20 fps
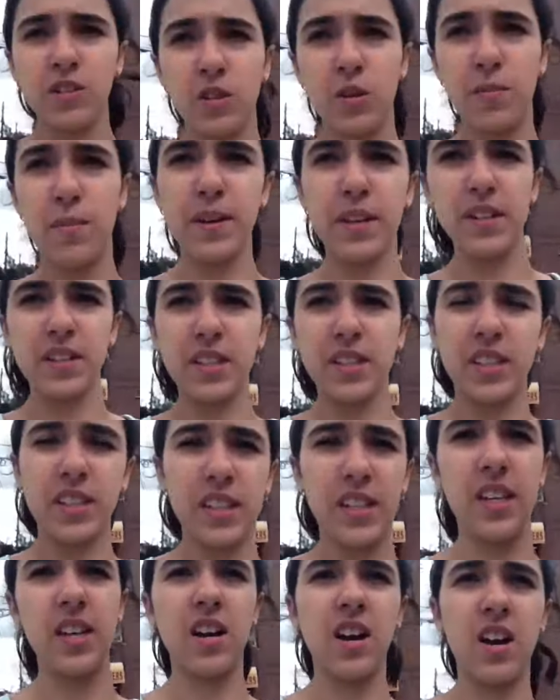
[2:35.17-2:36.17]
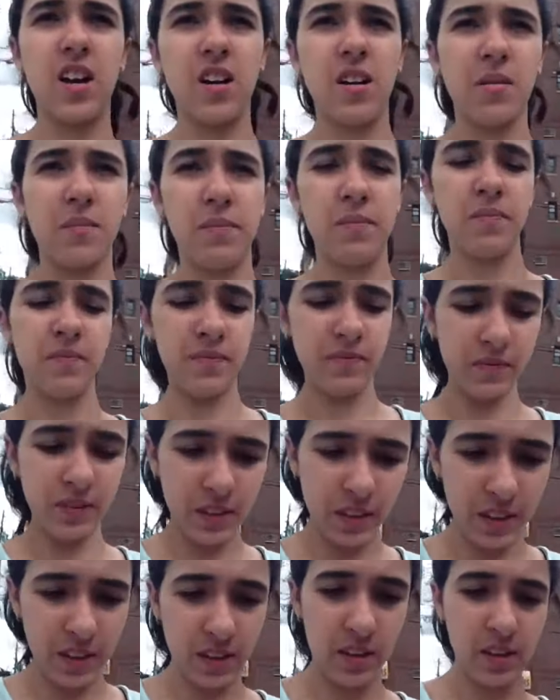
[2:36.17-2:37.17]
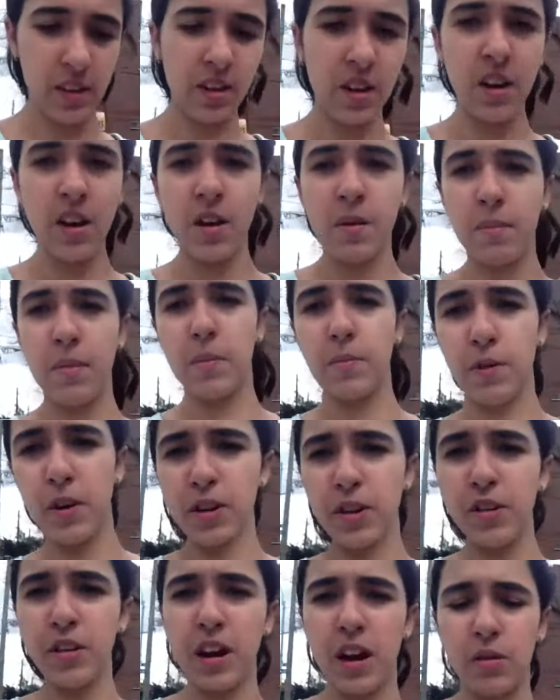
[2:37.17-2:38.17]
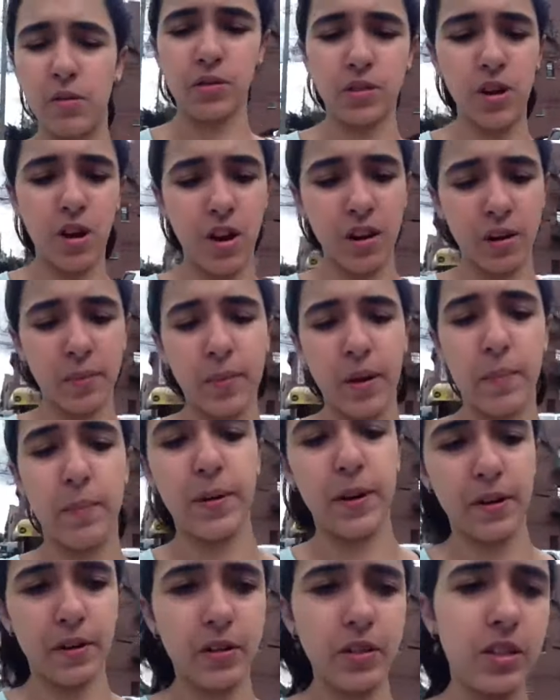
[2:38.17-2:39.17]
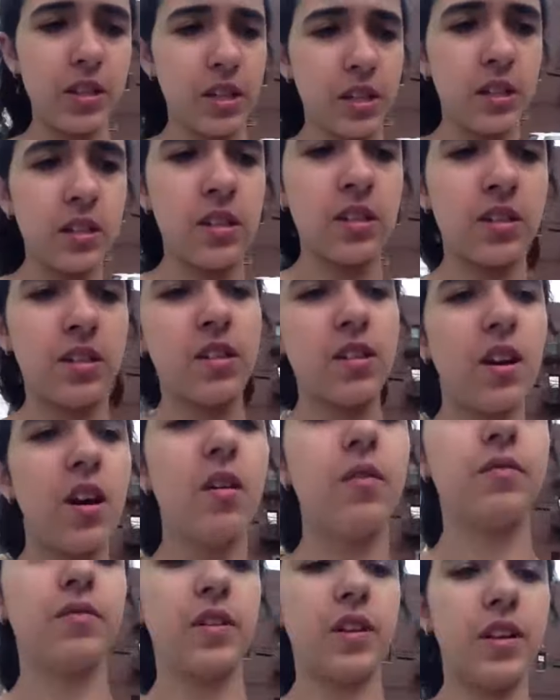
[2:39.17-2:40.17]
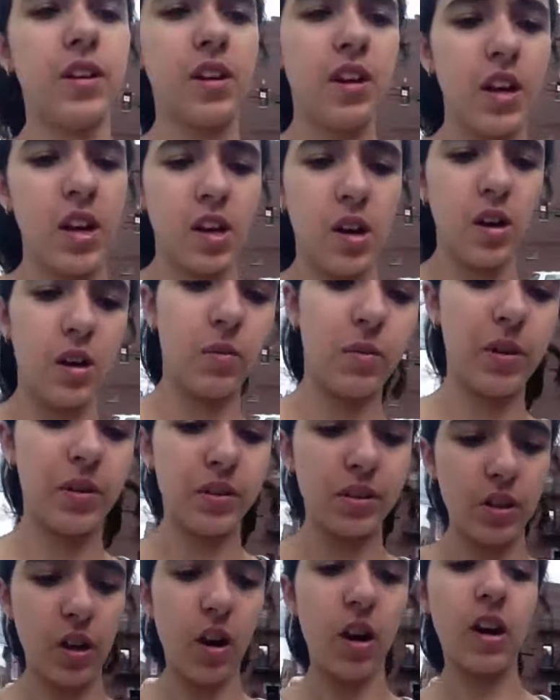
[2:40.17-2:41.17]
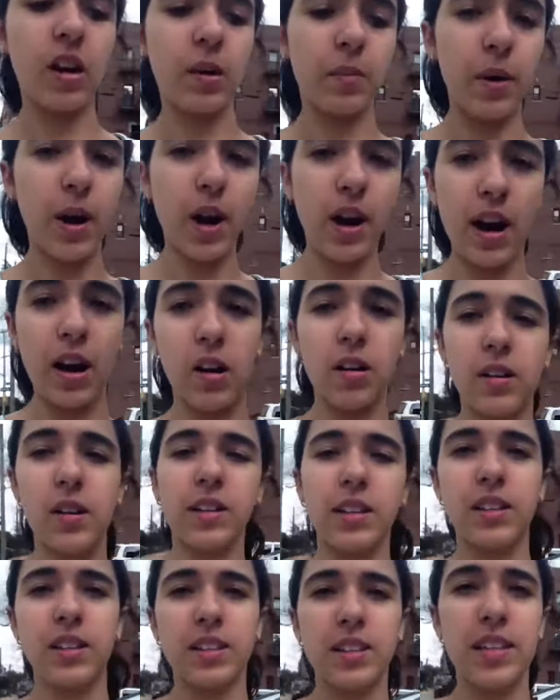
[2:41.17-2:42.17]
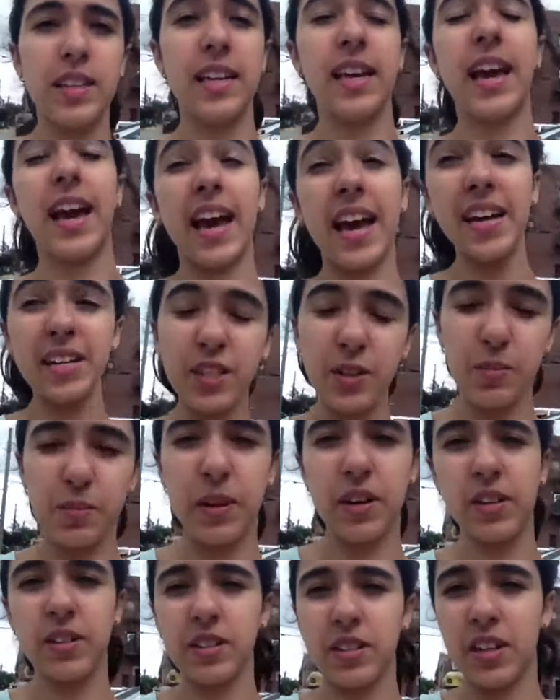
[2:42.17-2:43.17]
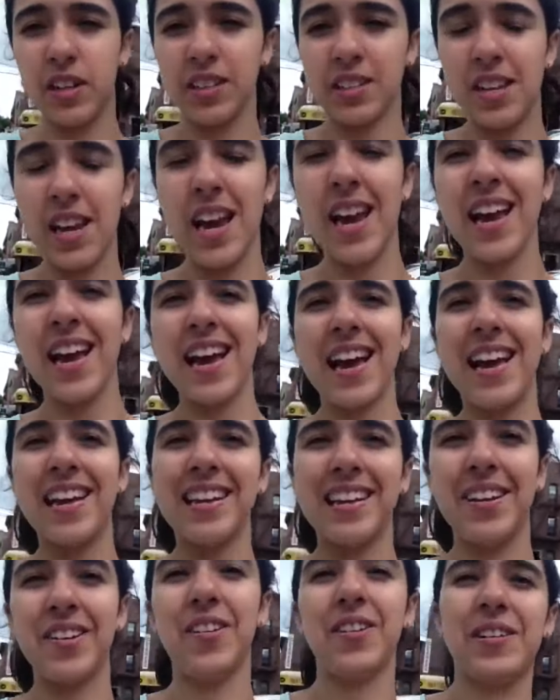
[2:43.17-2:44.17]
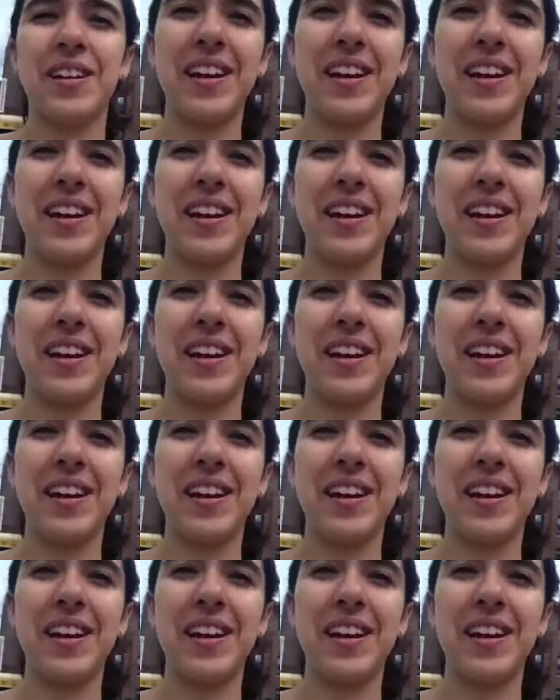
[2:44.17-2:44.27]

So basically, um, my brother and I were talking about piercings and stuff, and we were talking about how he hates piercings and he'll